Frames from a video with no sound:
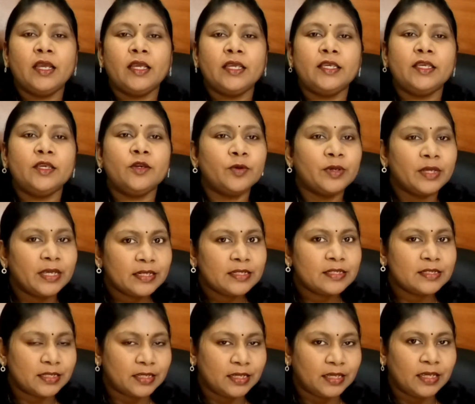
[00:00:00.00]
You can
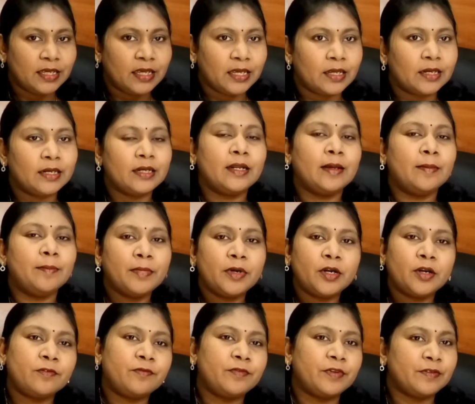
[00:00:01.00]
see a number
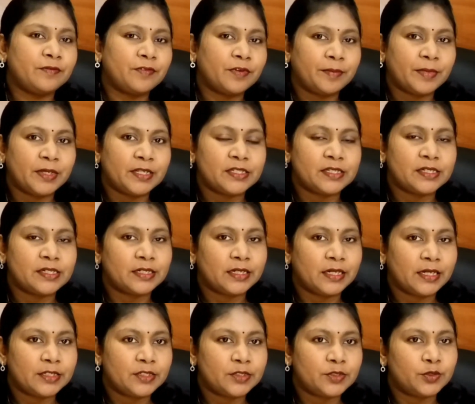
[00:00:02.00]
of information
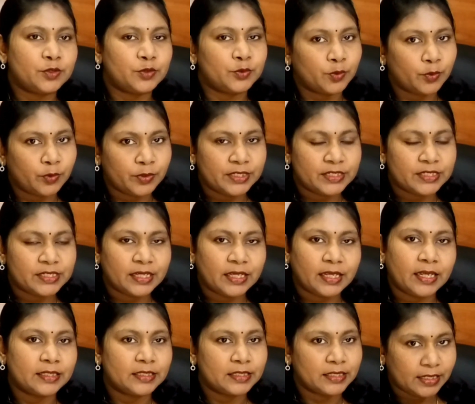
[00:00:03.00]
related to OET
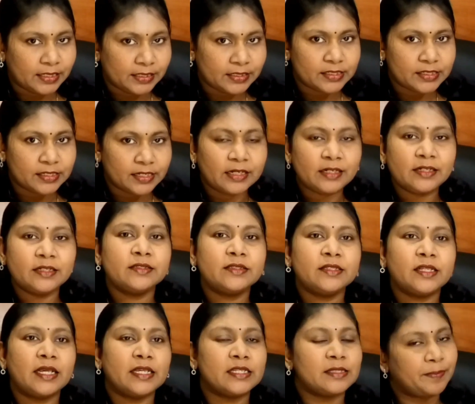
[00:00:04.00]
in the internet.
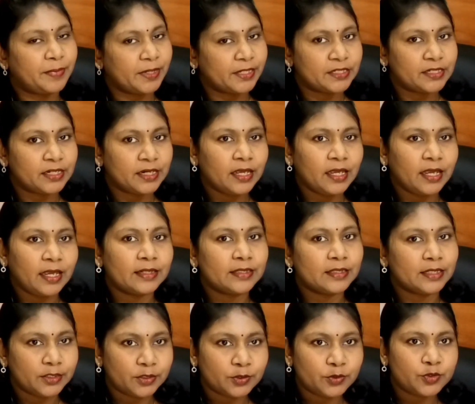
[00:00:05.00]
Especially in
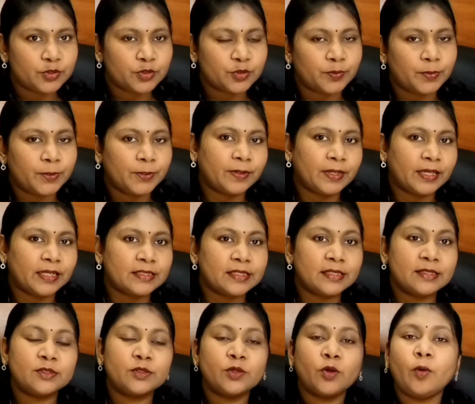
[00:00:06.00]
the YouTube, you can see
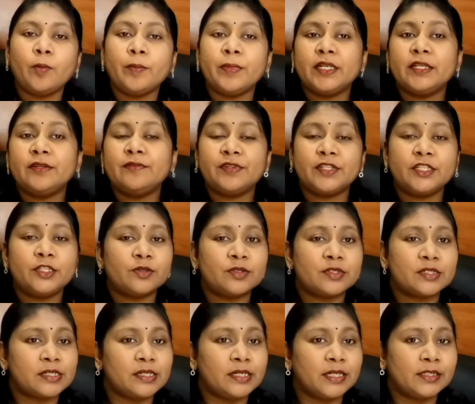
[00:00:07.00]
so many
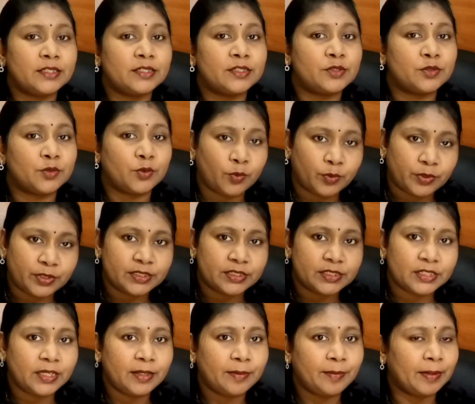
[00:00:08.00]
videos related to
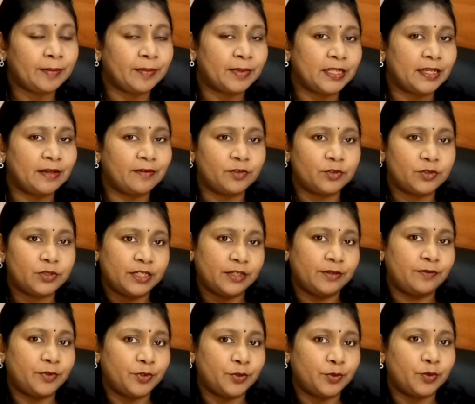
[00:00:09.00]
OET. Maybe they would
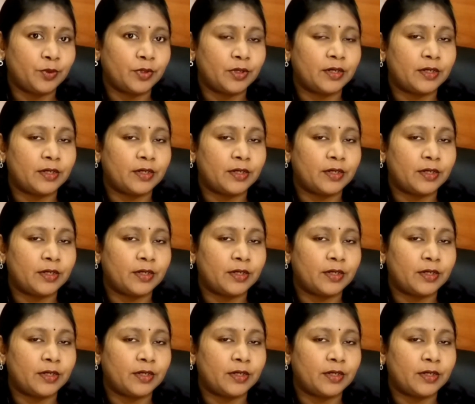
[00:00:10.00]
give you